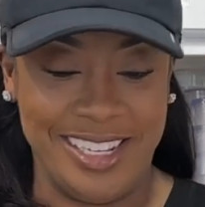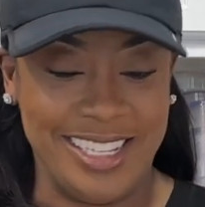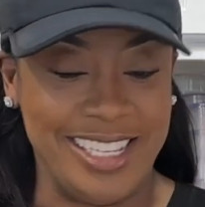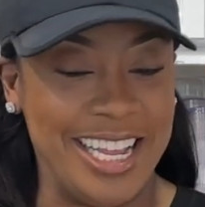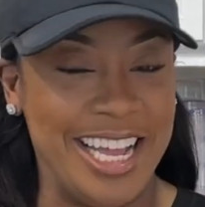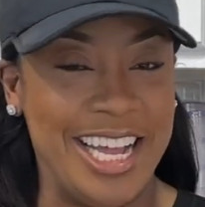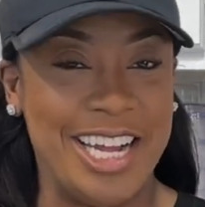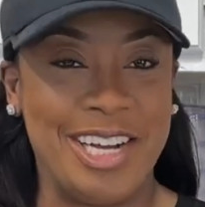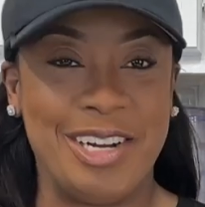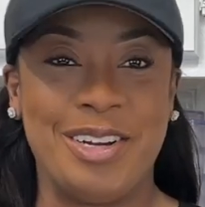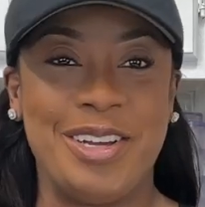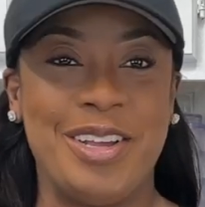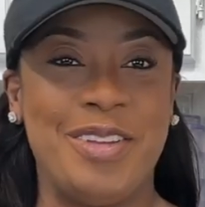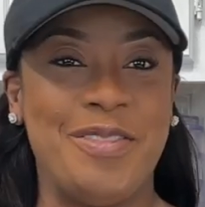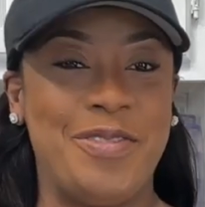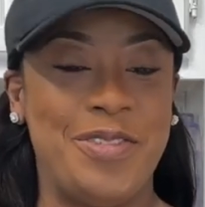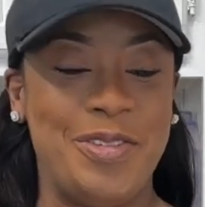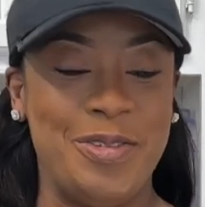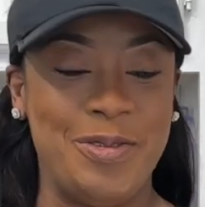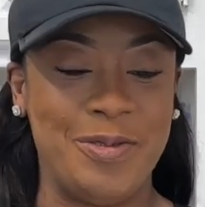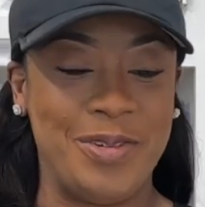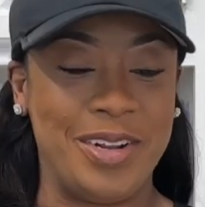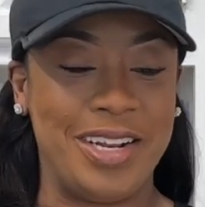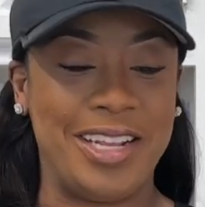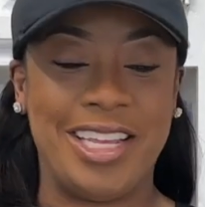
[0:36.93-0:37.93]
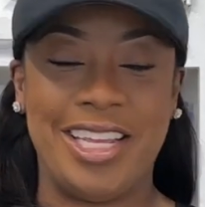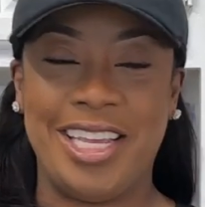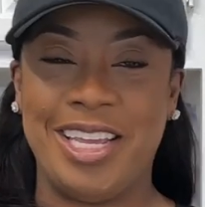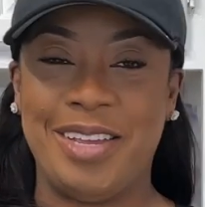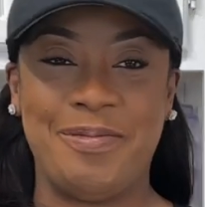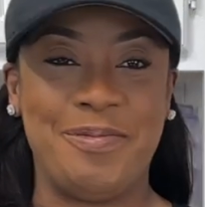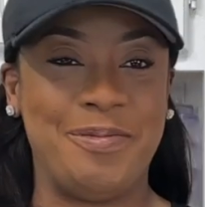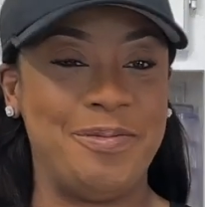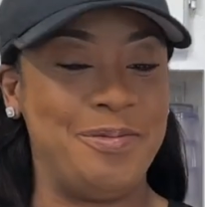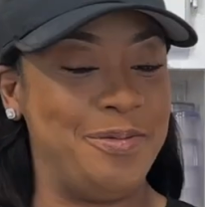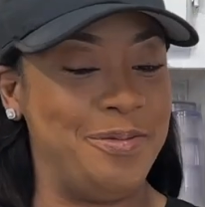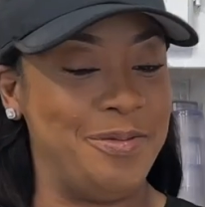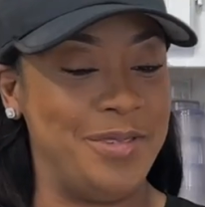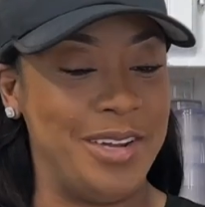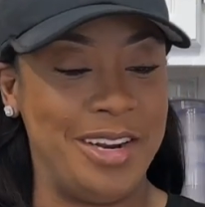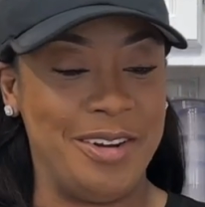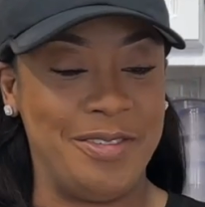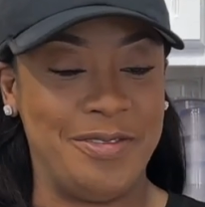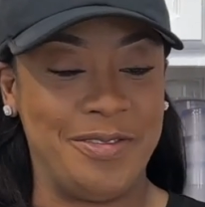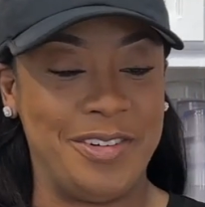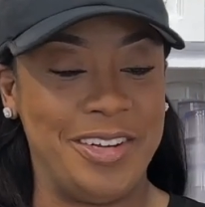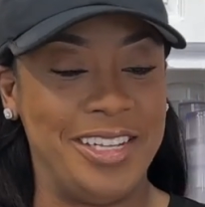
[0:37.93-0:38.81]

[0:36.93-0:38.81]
Now, if you want to keep whatever